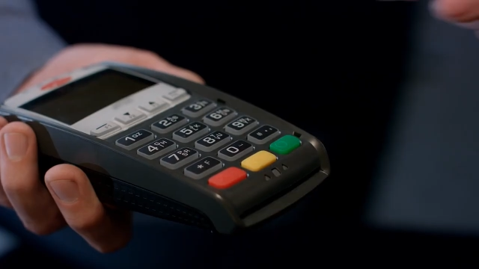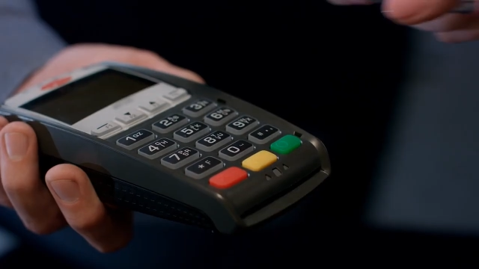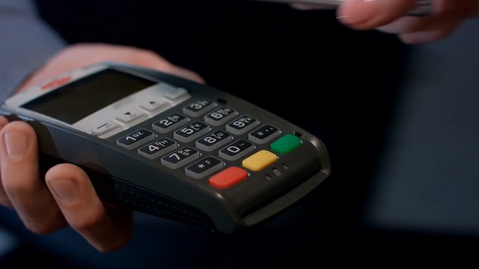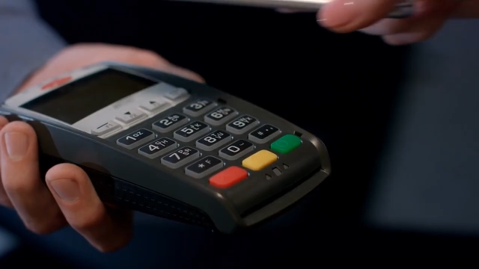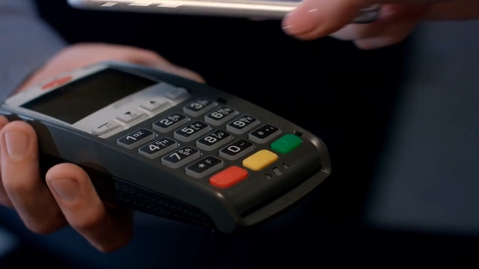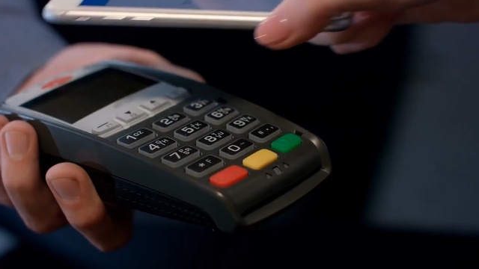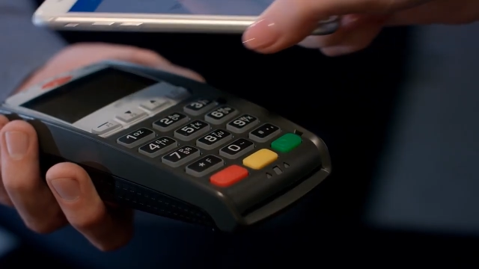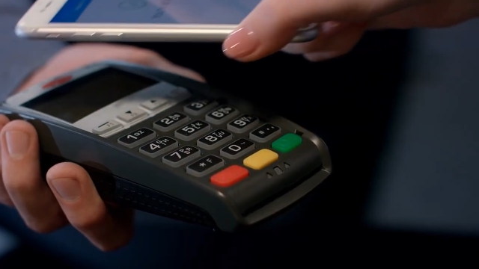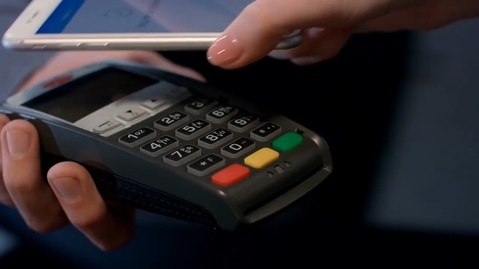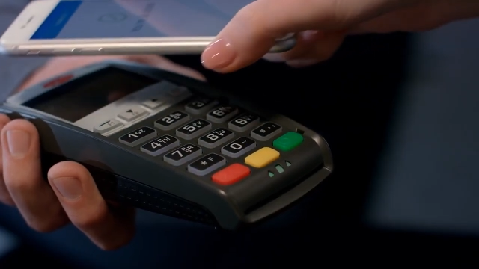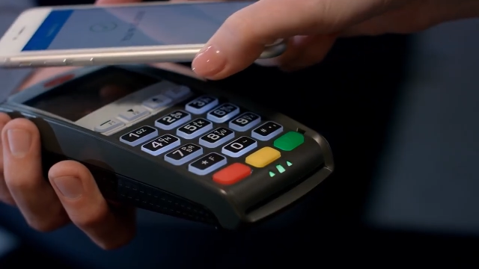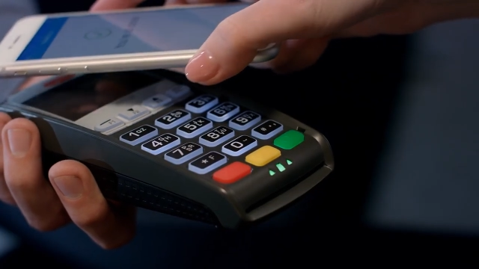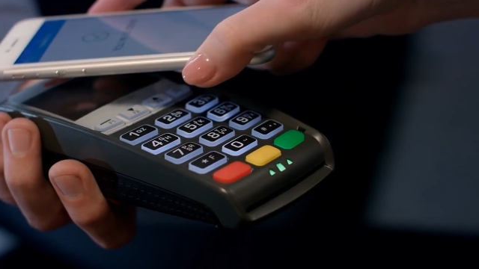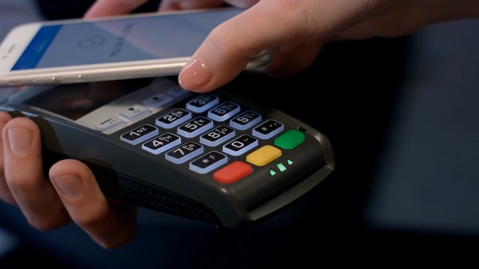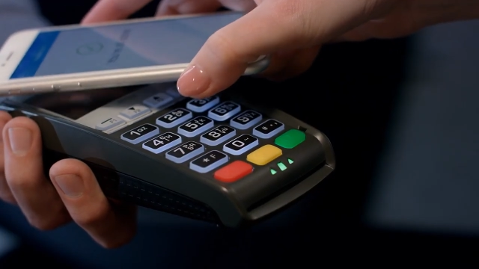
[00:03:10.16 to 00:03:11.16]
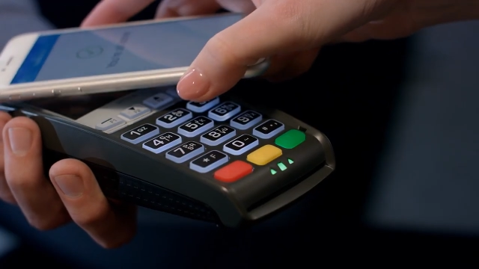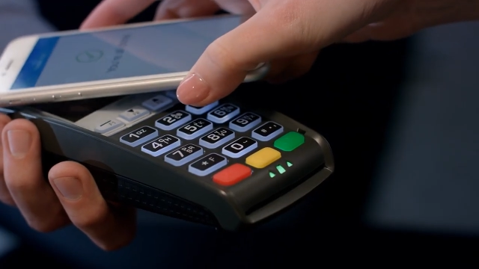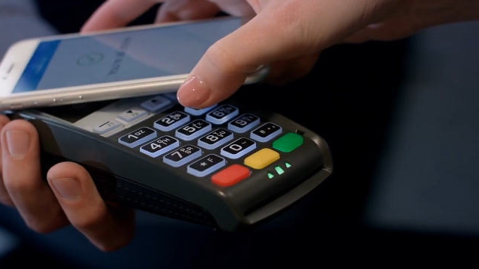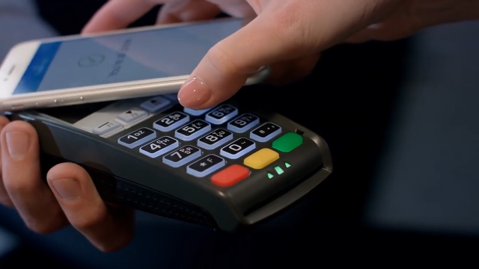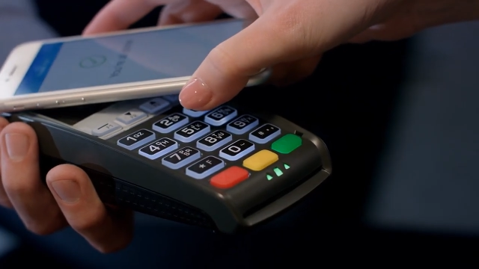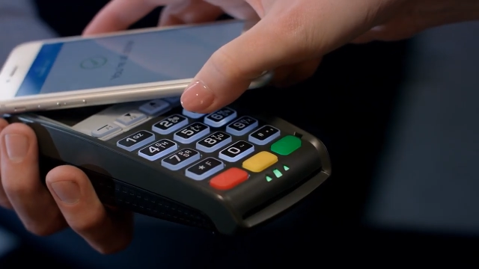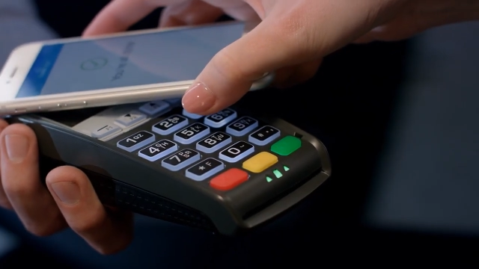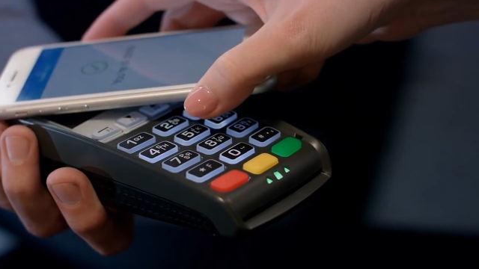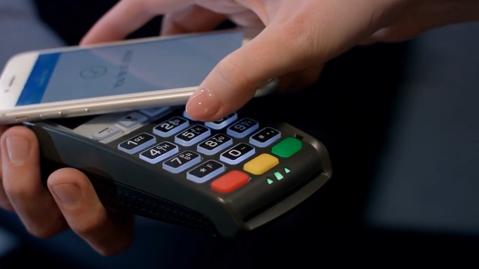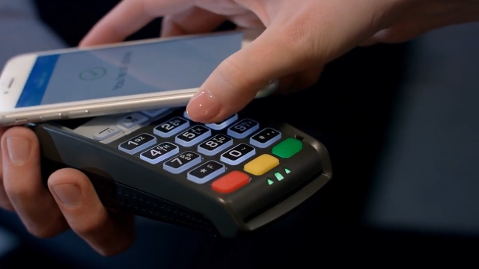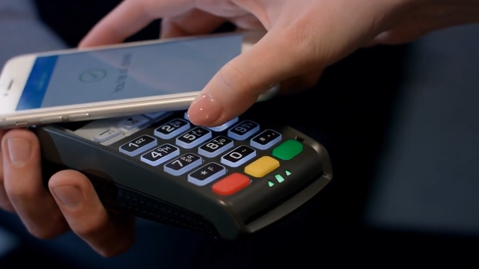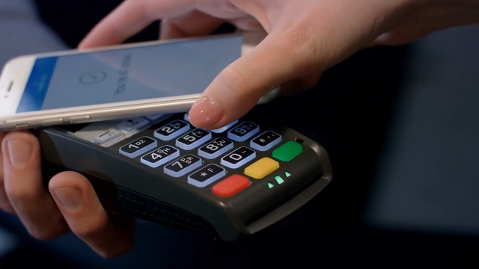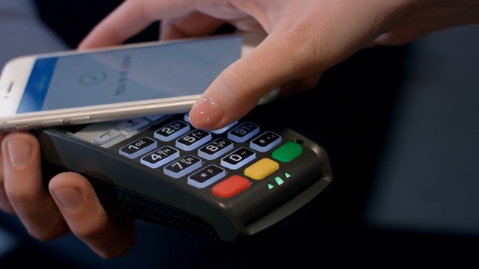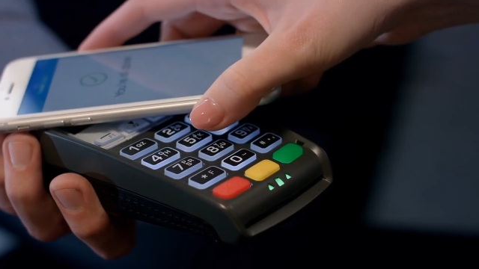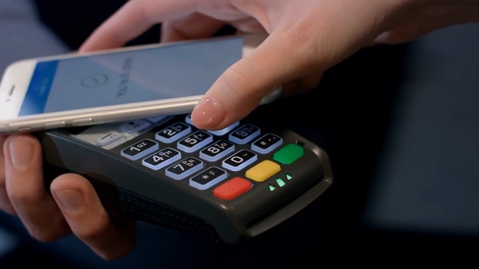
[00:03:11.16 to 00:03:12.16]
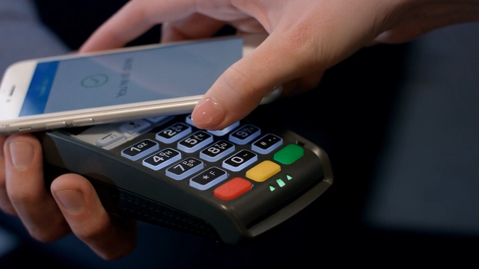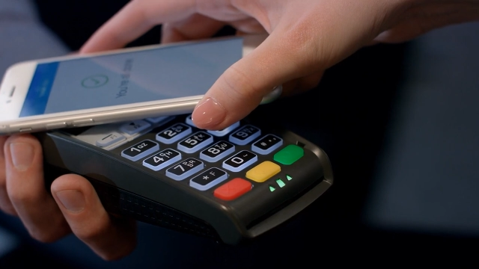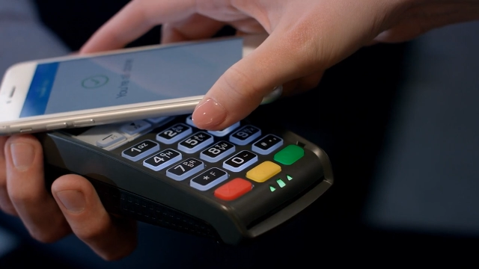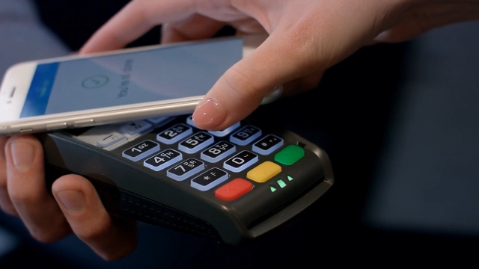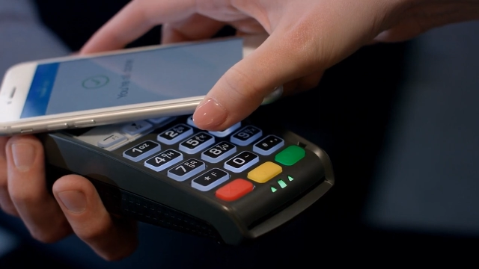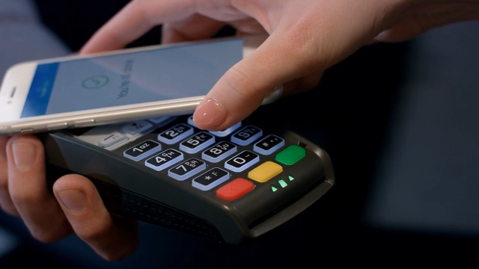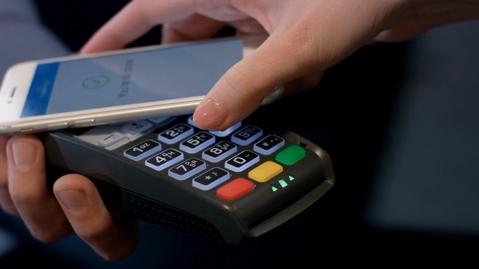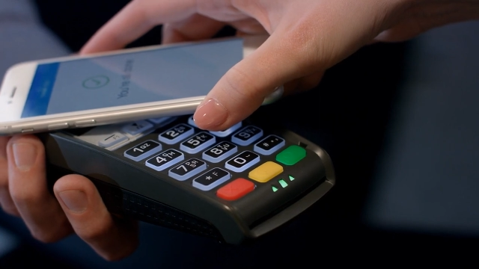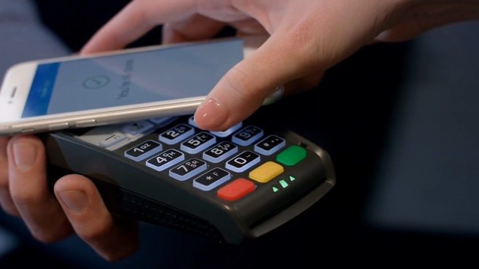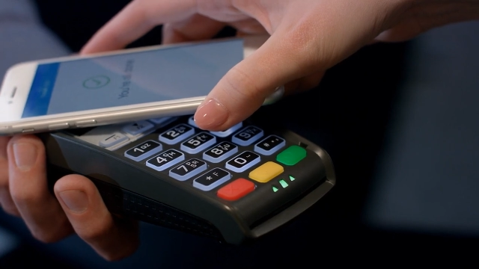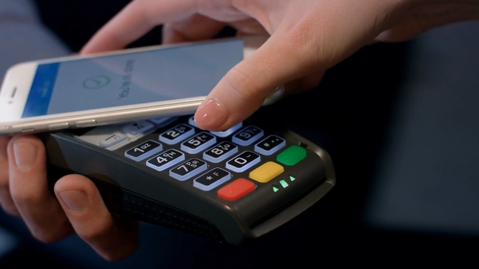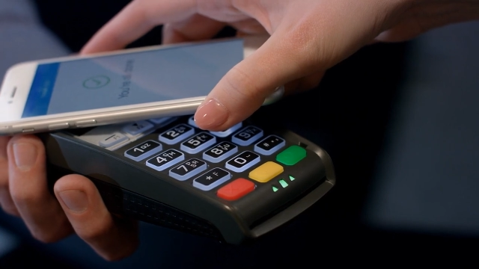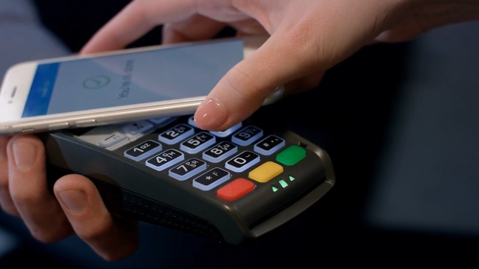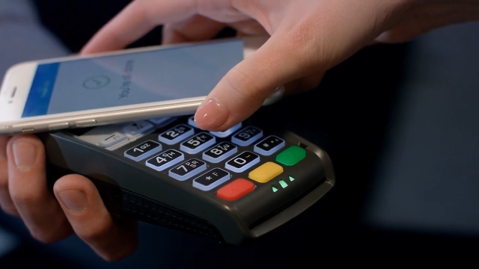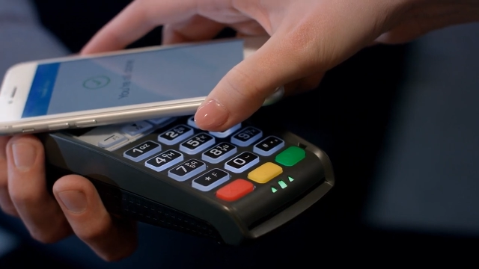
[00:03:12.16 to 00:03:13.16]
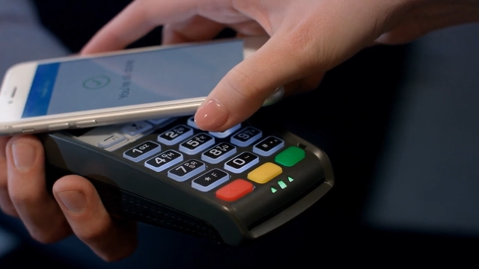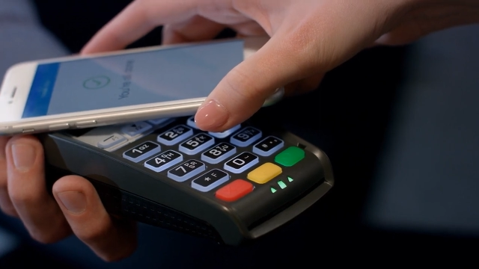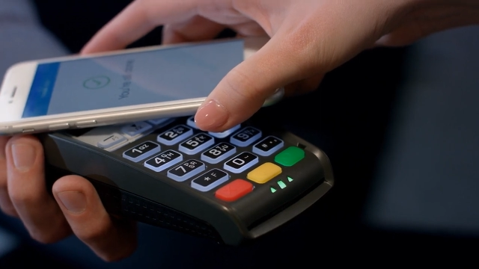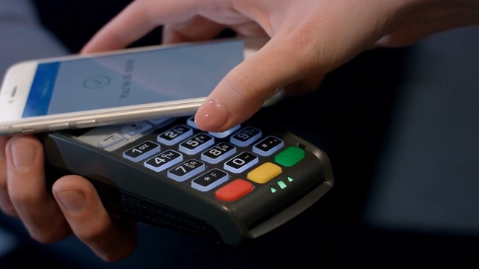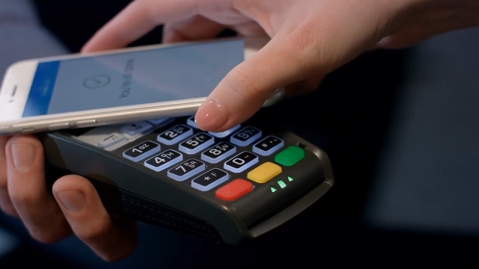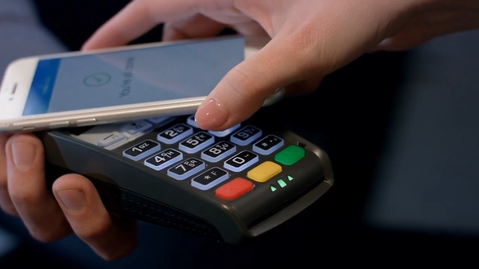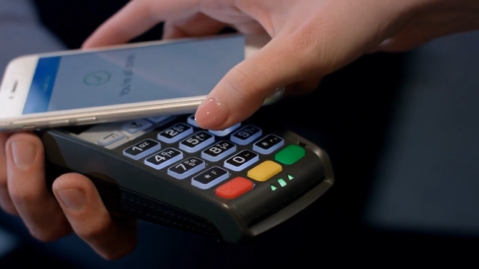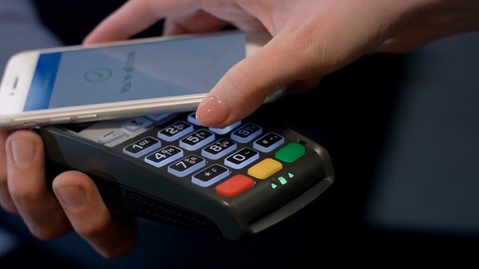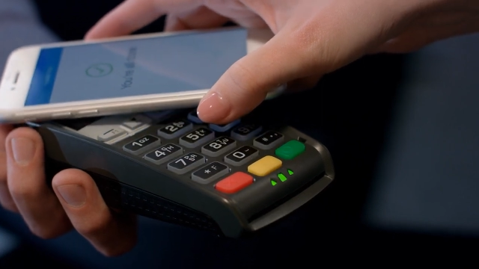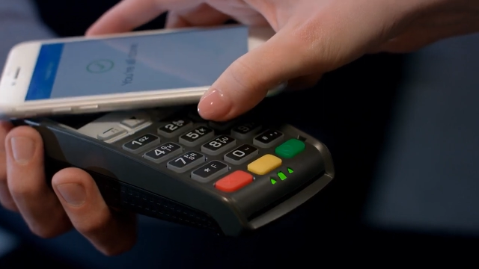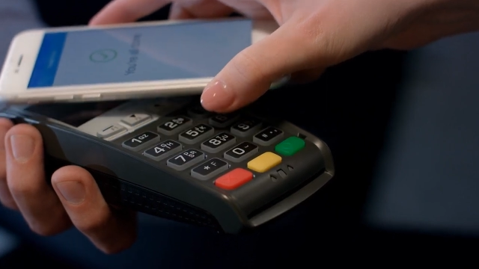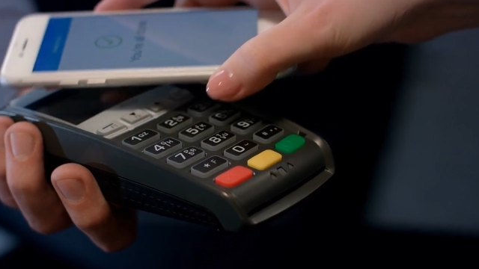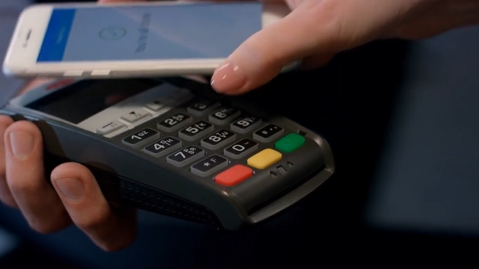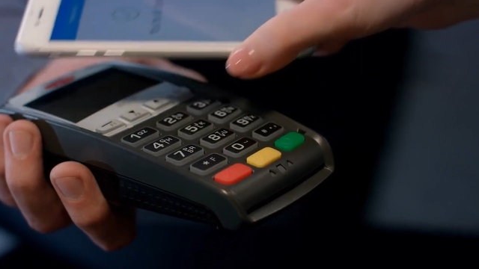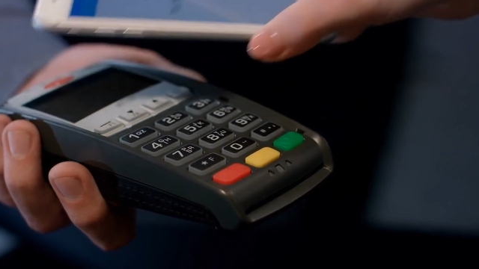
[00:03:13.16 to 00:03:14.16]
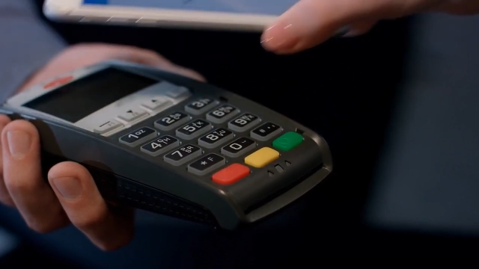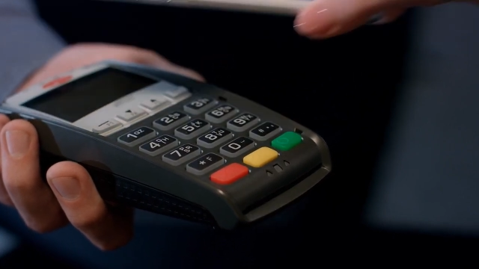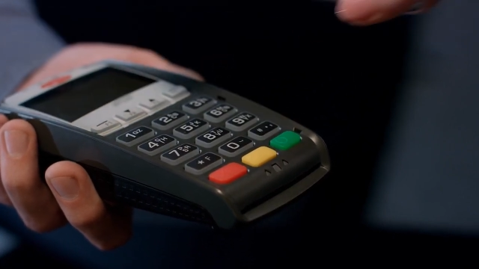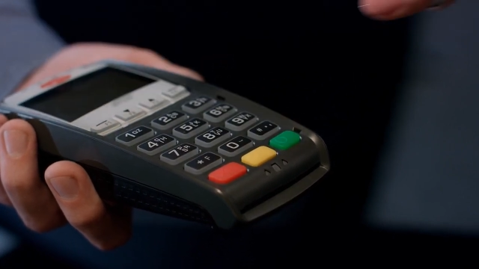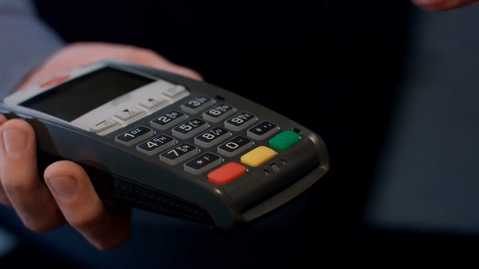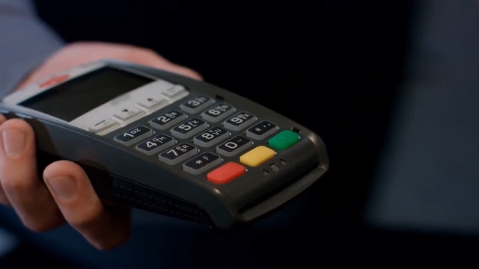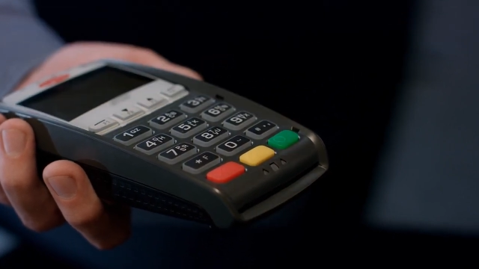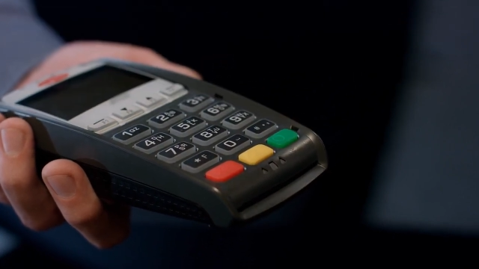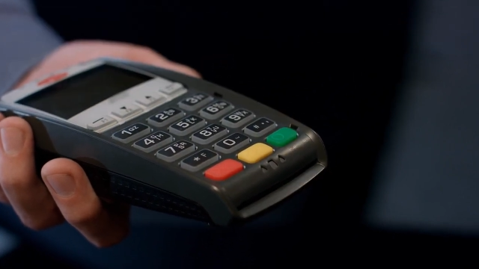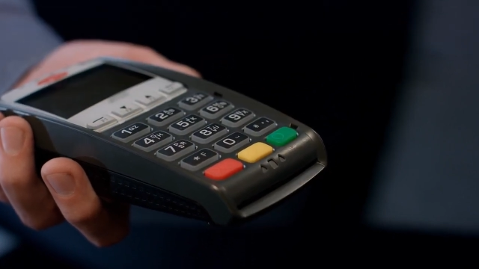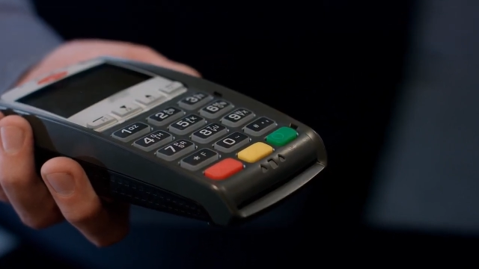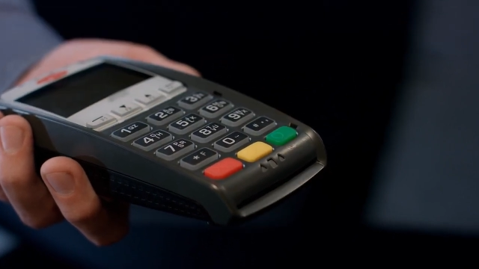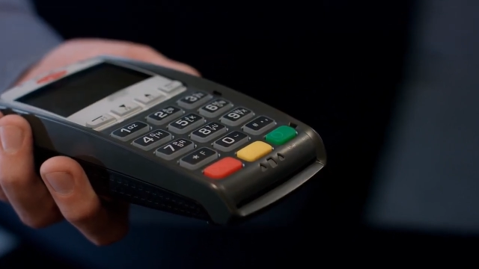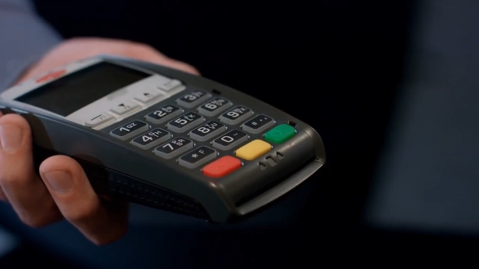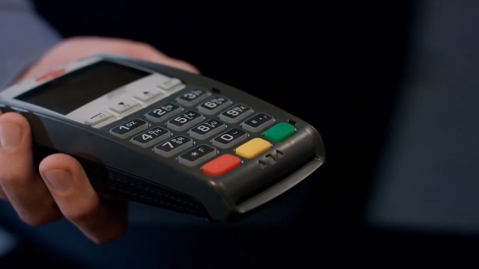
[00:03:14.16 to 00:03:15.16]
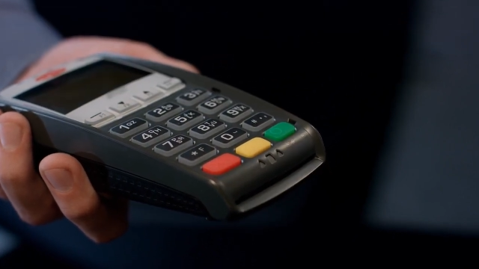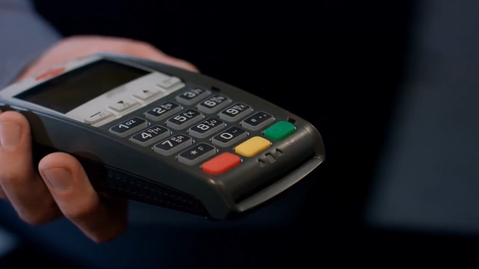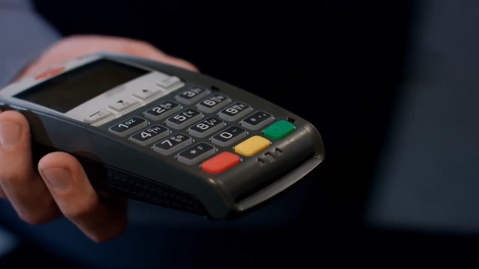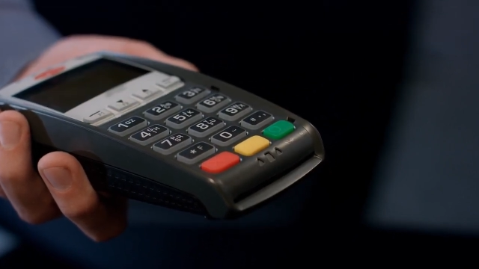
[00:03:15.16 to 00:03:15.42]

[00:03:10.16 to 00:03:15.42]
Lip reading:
[unreadable: no face in view]